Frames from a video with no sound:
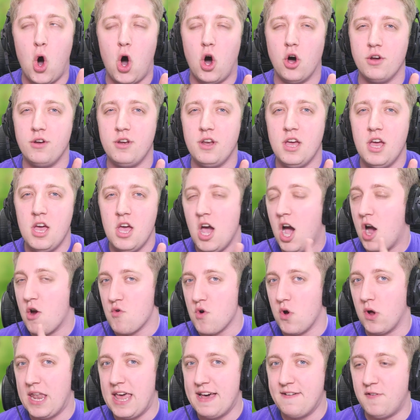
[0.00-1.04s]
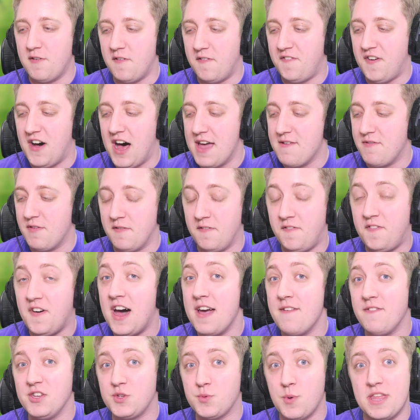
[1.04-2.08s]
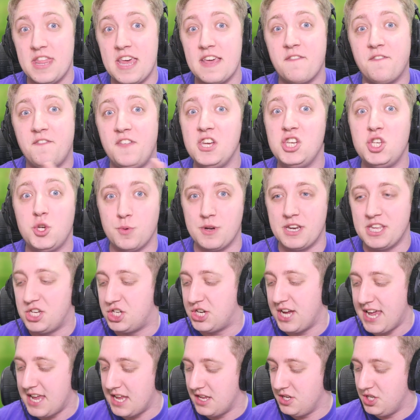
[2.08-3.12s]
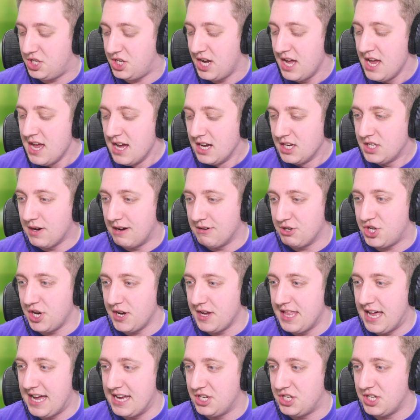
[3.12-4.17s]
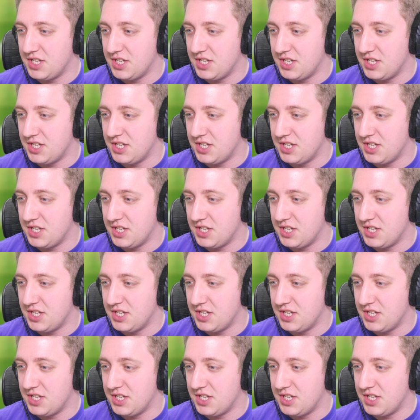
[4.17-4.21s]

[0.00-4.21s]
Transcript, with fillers: one, are all level 5, and 5 is where they visually change. So I'll show you that